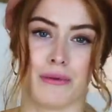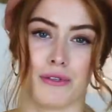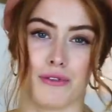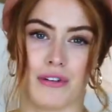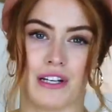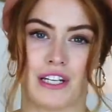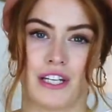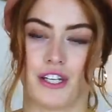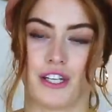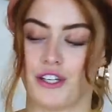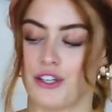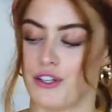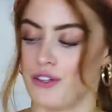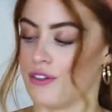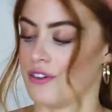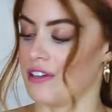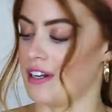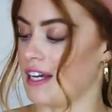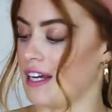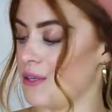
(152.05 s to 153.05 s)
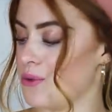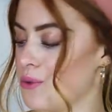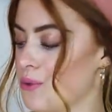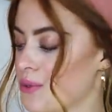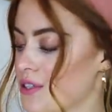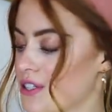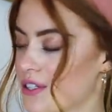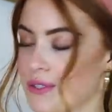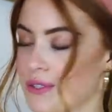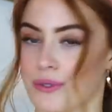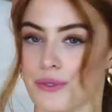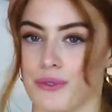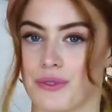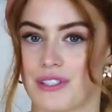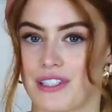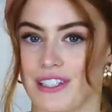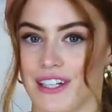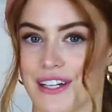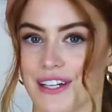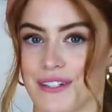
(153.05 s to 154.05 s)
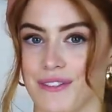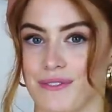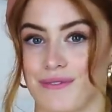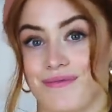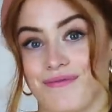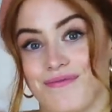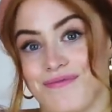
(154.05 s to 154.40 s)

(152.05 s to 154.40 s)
is really cute and like nautical, so